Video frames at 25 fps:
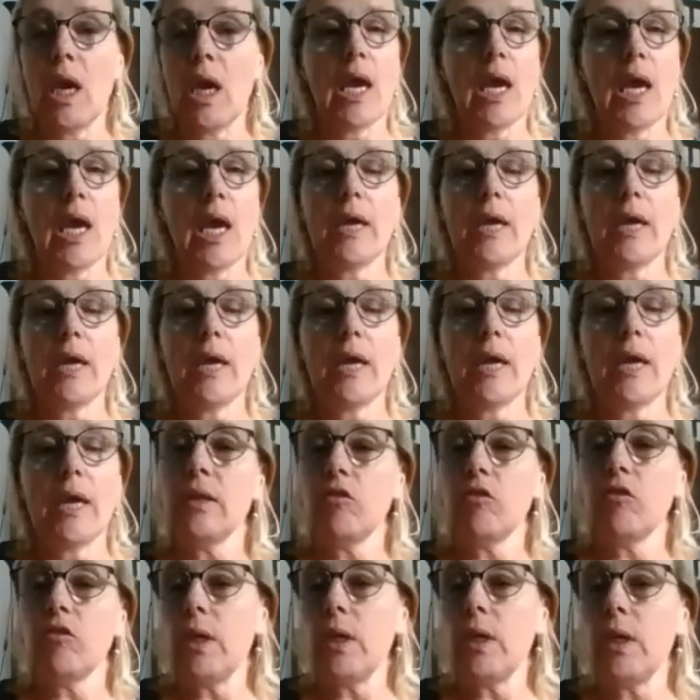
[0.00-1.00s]
And then that's
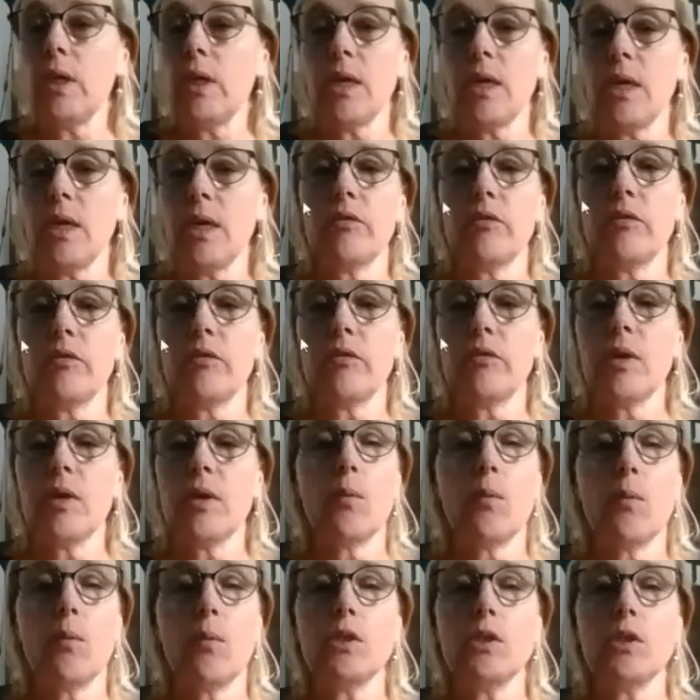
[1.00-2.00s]
really it.
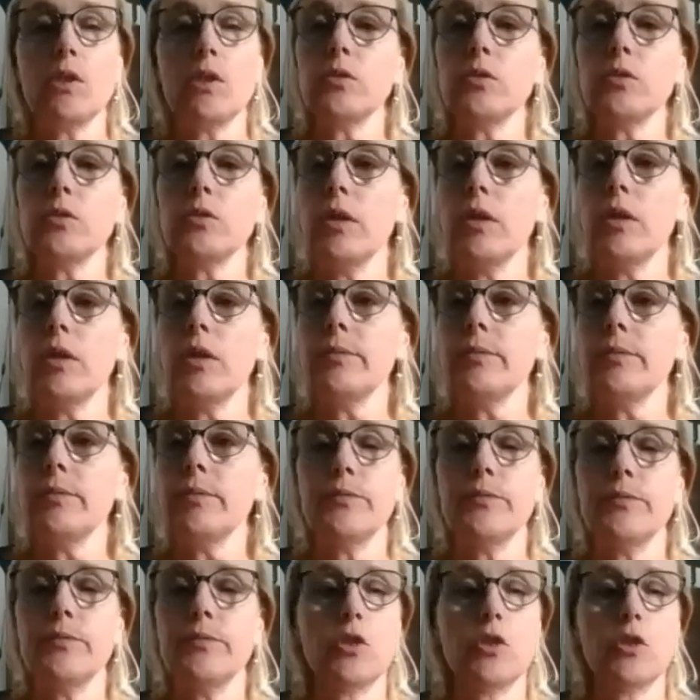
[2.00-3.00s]
Once you're done,
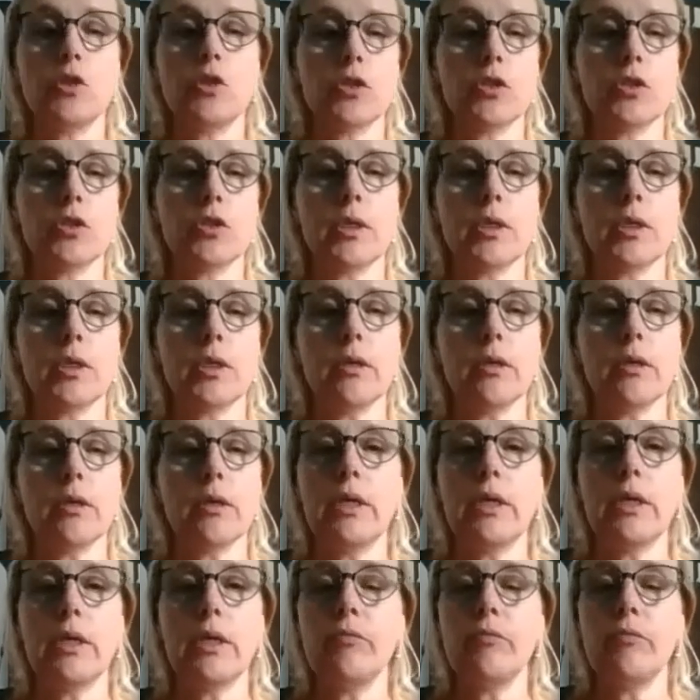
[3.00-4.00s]
you're just going to click on
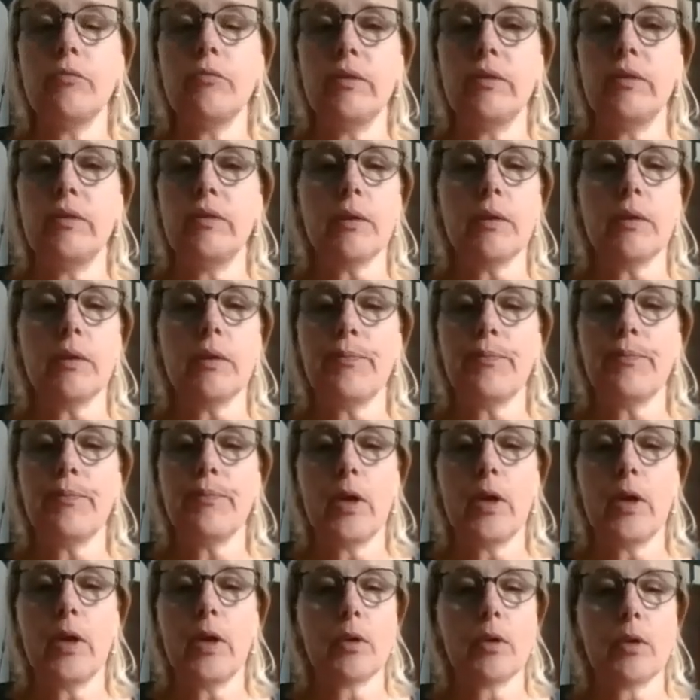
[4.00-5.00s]
Leave Meeting, and
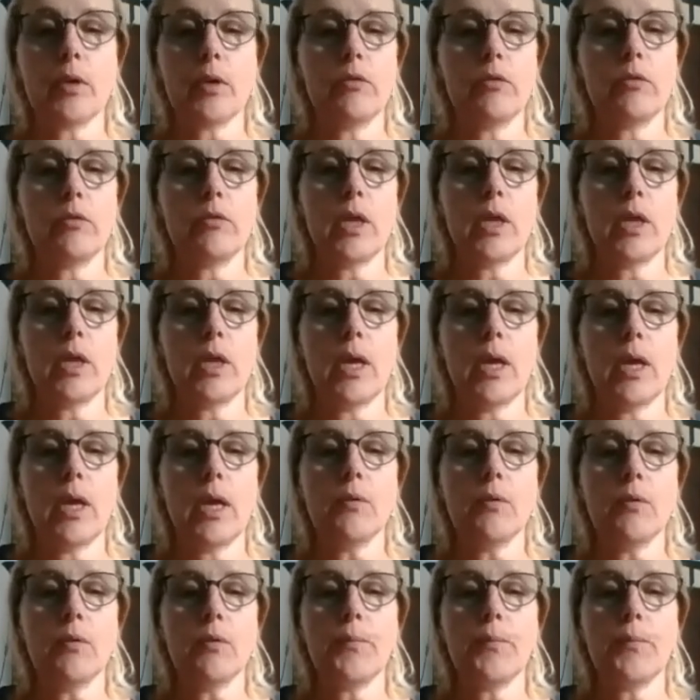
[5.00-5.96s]
we're going to do that now.